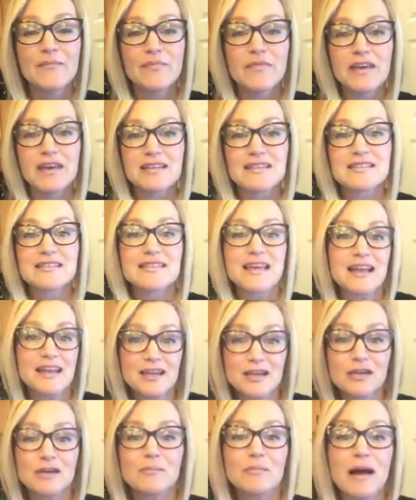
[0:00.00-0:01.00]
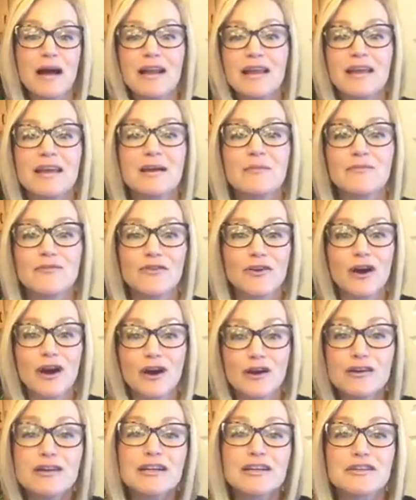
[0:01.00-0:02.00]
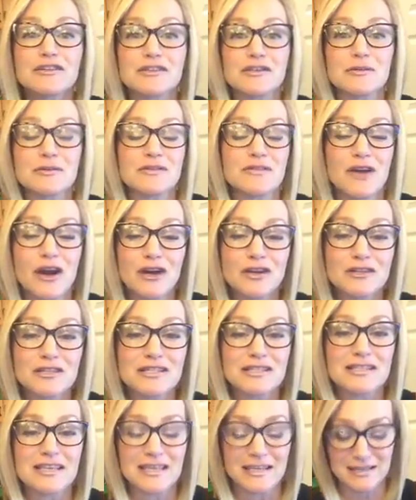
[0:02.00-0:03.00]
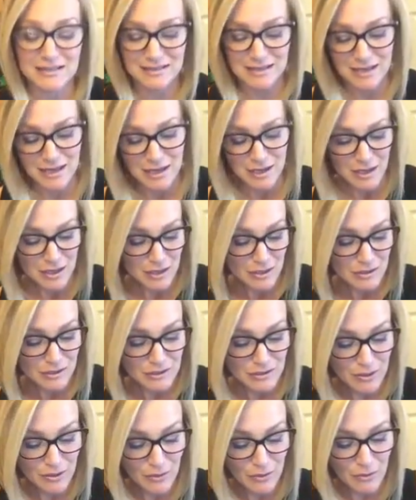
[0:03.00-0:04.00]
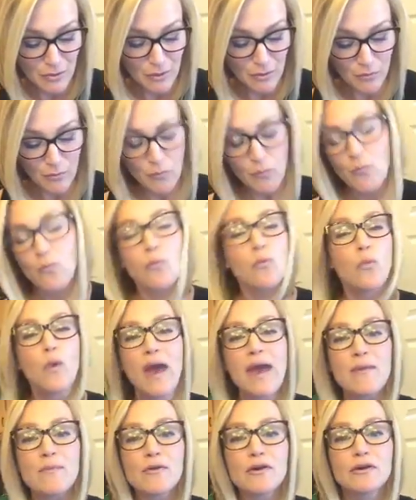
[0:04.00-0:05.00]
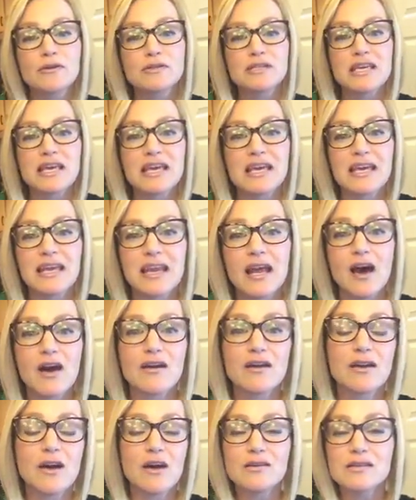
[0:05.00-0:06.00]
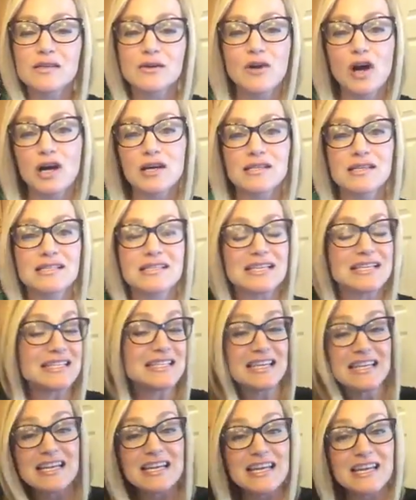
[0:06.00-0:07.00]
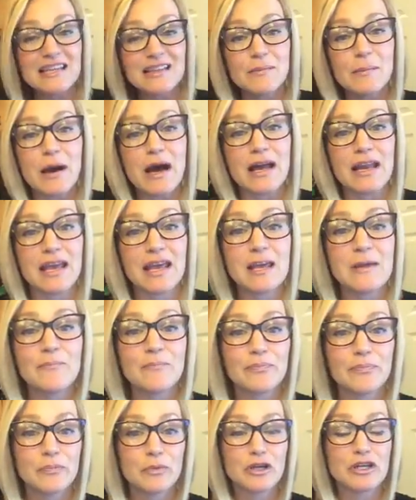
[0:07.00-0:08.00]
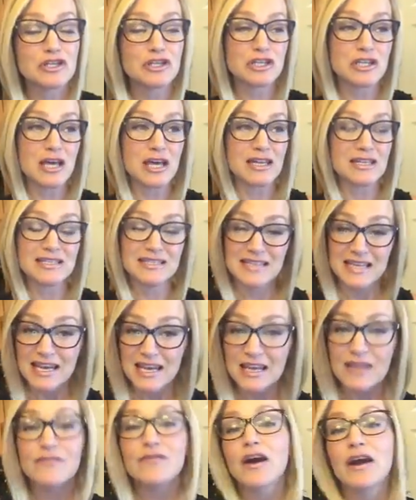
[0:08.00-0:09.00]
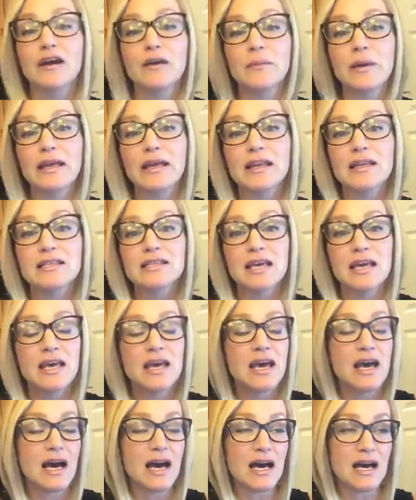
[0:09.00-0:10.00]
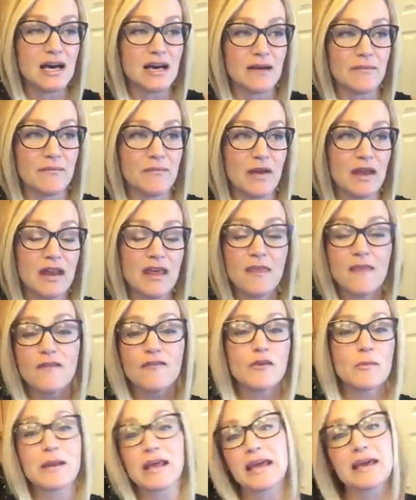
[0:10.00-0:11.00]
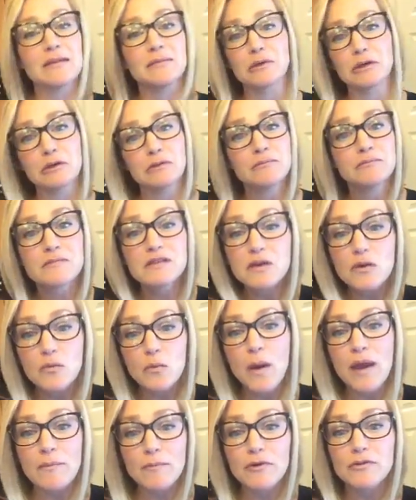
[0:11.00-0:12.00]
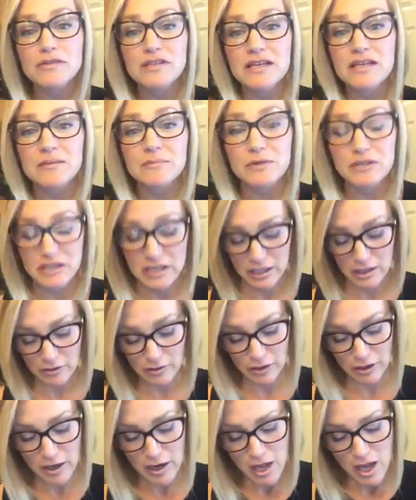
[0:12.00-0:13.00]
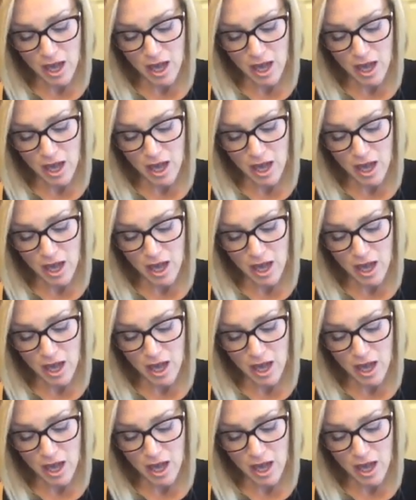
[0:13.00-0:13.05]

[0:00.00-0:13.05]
it's setting your body up for heart issues and heart disease. So whey protein, it also causes acidity in the body, which an acidic environment, anything from an animal, so whey protein in particular,